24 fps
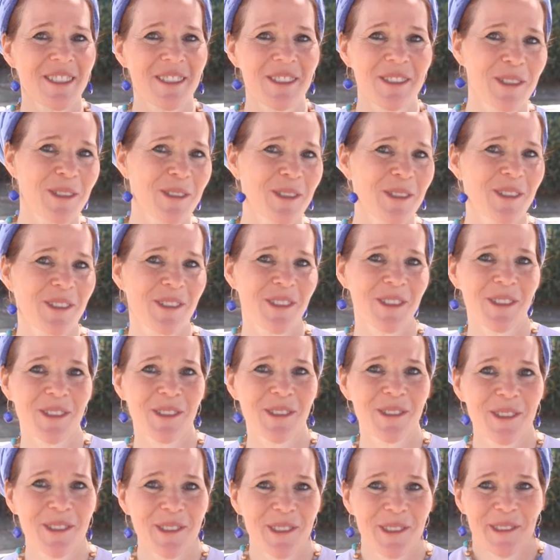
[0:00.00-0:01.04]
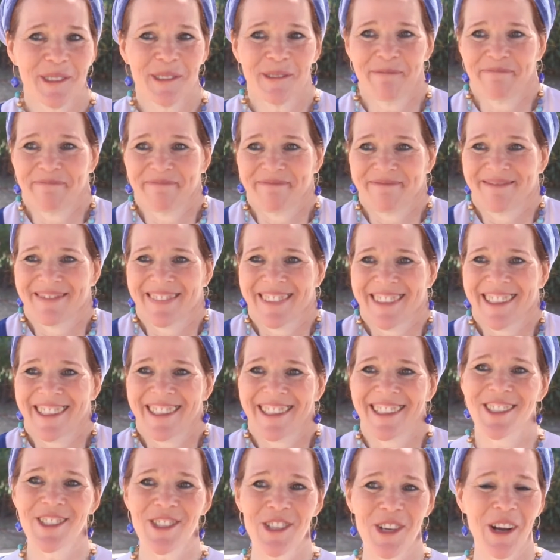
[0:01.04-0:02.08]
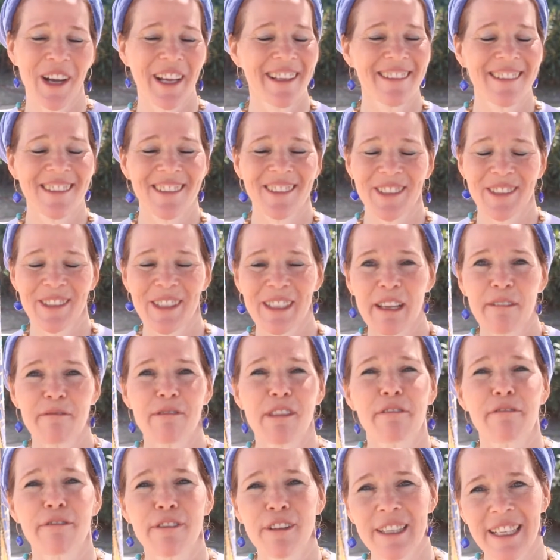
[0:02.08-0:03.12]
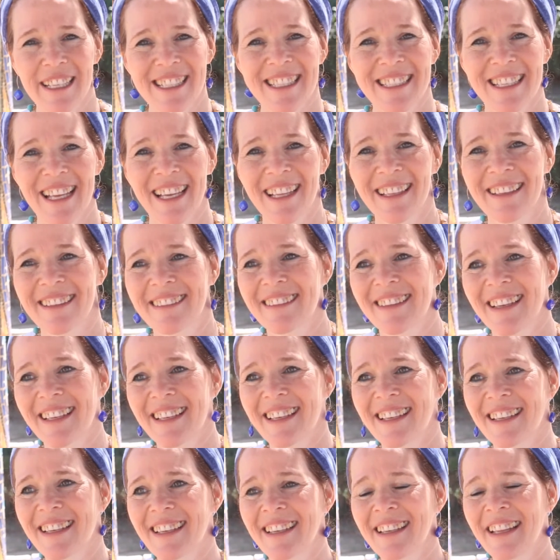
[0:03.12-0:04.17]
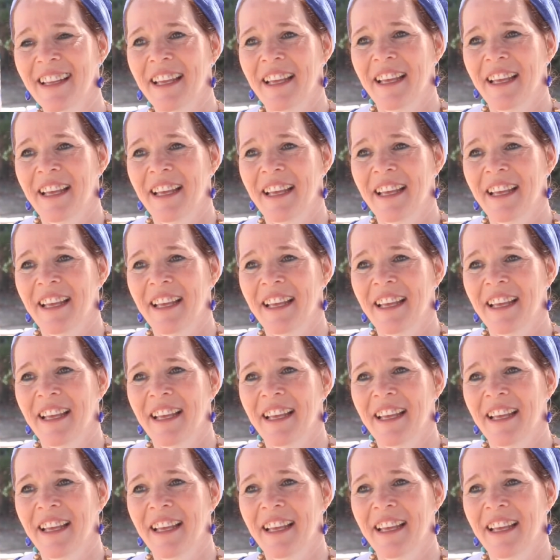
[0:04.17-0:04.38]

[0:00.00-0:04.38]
to try to live the full extent, and